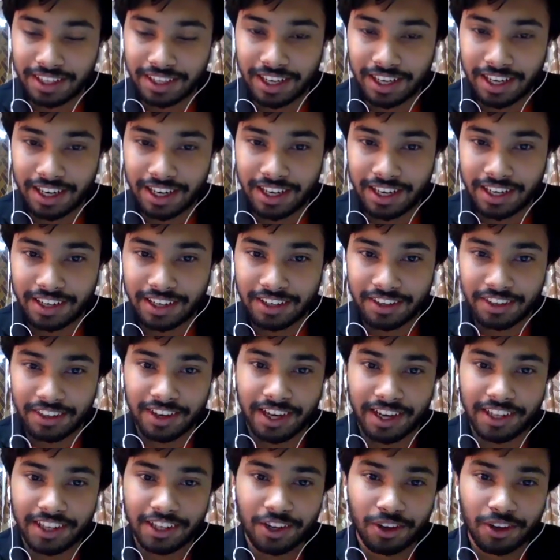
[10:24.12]
And
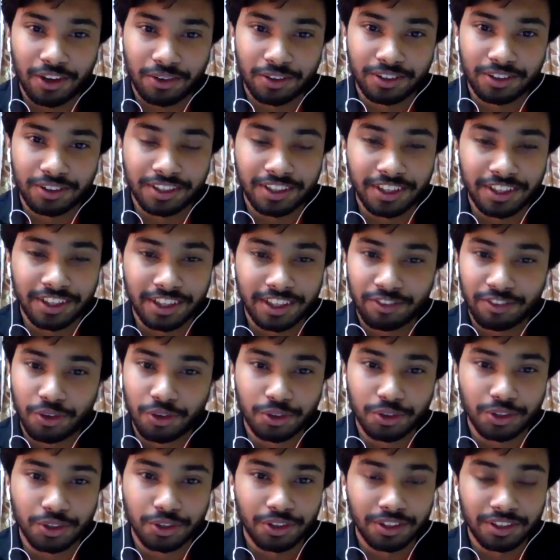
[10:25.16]
right now, the narrative
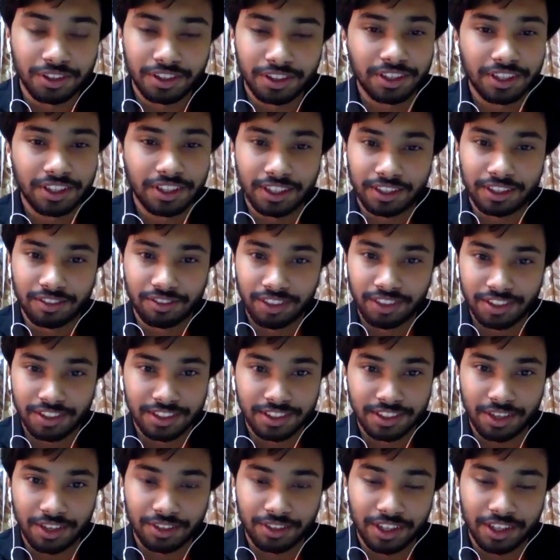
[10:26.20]
goes on: they're the villains
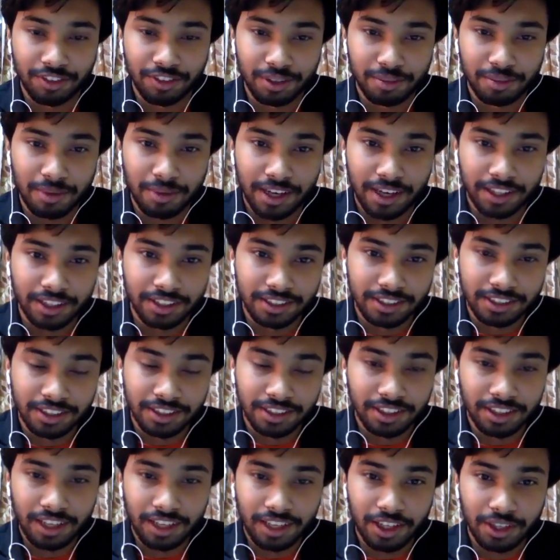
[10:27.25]
out there when Americans
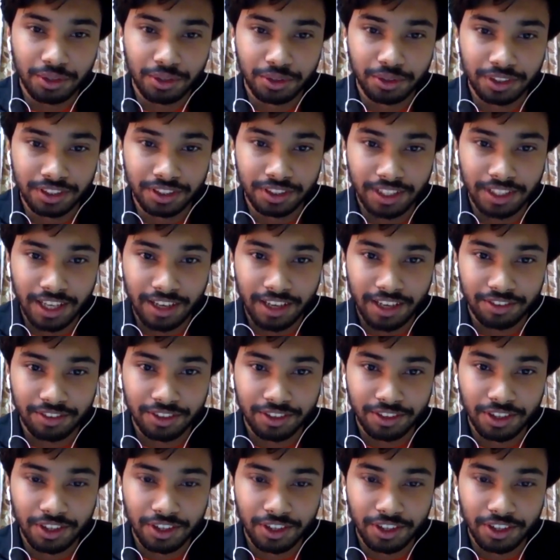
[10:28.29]
are losing their lives.